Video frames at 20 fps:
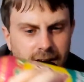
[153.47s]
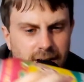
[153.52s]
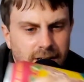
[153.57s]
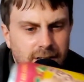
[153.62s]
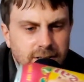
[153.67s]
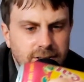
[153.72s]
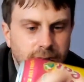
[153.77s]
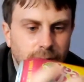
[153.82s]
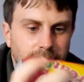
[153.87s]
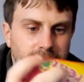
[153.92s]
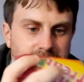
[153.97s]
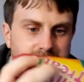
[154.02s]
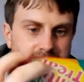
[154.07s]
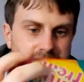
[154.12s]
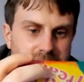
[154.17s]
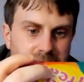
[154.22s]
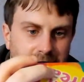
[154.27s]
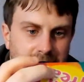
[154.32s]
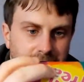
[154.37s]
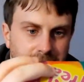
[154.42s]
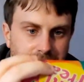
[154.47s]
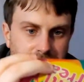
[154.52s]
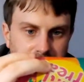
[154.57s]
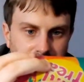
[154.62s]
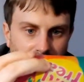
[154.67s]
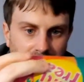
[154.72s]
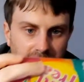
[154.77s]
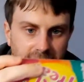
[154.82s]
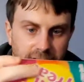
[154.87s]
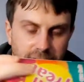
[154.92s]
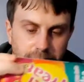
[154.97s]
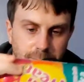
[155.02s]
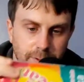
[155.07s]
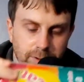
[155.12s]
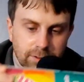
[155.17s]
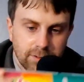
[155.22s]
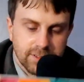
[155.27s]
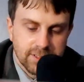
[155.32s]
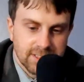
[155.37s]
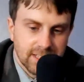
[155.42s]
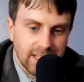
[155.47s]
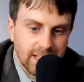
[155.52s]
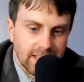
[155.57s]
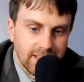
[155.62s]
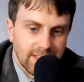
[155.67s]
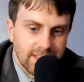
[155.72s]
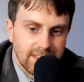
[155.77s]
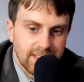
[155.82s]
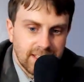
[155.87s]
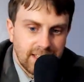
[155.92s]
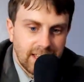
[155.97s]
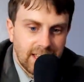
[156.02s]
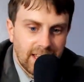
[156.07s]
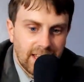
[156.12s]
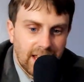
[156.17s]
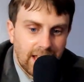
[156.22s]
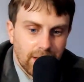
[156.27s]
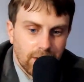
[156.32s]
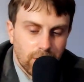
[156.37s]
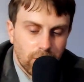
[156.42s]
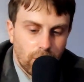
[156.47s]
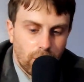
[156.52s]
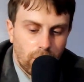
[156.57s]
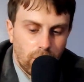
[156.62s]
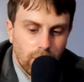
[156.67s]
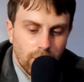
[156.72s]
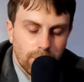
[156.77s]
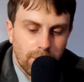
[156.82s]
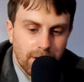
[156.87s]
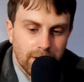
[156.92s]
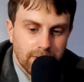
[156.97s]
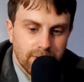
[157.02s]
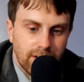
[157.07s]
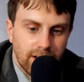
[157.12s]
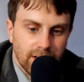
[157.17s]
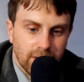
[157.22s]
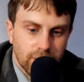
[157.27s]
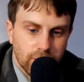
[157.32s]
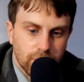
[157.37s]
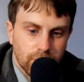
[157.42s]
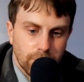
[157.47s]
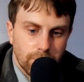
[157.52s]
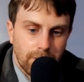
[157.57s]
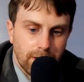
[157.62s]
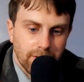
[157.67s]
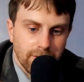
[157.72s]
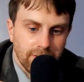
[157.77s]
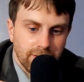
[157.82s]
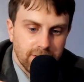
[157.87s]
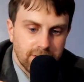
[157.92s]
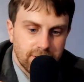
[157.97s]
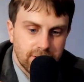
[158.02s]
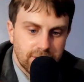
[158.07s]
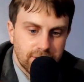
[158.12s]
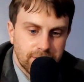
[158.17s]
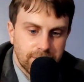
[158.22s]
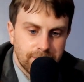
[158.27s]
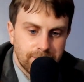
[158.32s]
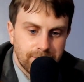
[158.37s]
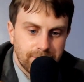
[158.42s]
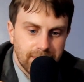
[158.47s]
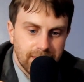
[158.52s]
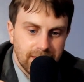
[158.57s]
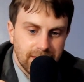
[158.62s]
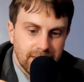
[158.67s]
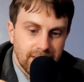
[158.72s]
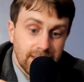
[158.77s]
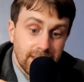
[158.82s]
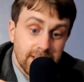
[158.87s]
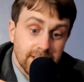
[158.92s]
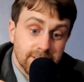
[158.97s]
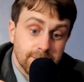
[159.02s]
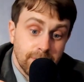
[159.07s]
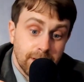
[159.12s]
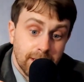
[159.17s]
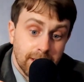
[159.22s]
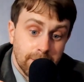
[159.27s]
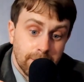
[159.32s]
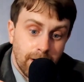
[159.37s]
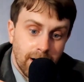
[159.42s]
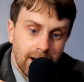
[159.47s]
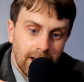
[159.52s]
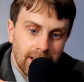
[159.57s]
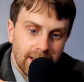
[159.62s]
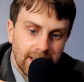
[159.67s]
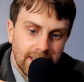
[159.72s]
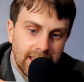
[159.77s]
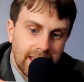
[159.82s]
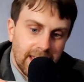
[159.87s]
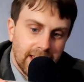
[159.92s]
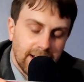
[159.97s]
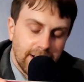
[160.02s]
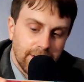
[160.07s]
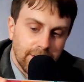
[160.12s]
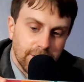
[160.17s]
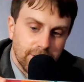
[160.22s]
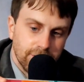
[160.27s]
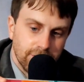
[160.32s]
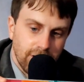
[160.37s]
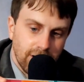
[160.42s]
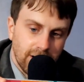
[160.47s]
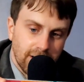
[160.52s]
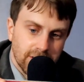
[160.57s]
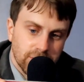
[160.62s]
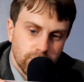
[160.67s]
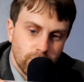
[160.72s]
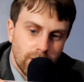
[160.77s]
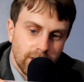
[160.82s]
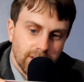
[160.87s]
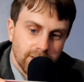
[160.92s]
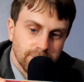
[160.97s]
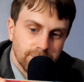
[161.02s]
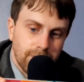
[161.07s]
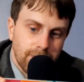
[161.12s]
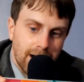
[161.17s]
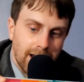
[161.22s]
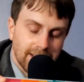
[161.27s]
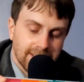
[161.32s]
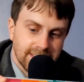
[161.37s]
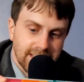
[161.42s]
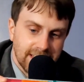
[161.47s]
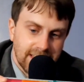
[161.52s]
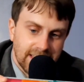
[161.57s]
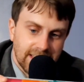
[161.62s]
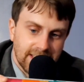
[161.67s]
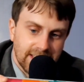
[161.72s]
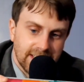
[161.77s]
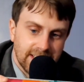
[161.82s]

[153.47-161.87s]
So this is a 5% alcohol by volume beverage. It is made by Canada Dry, as well as Mott's Inc.